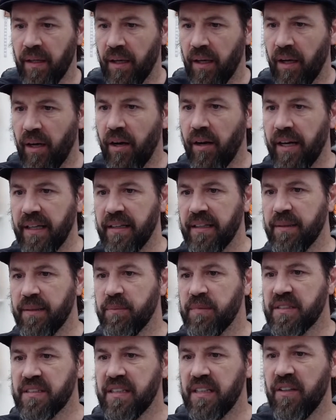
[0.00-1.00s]
All right, let
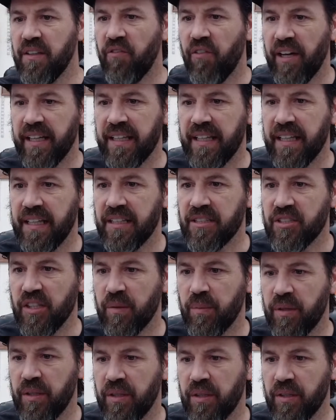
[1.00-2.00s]
me see if I can catch
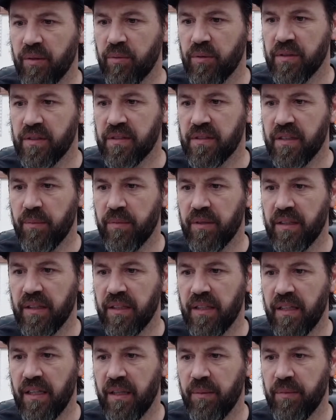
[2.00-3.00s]
up here with some of the
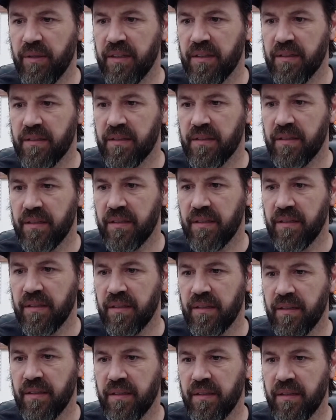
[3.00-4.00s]
comments.
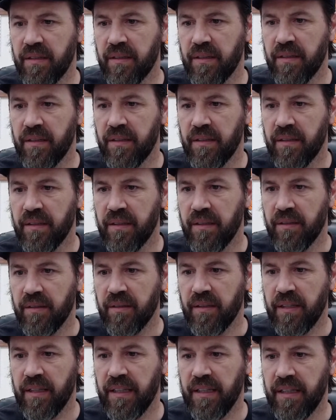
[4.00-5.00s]

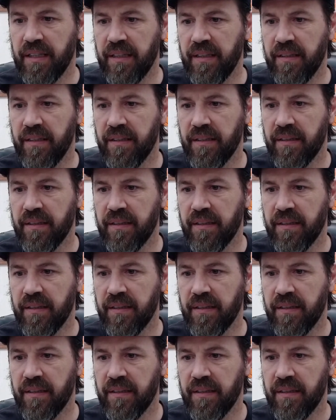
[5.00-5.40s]
Okay,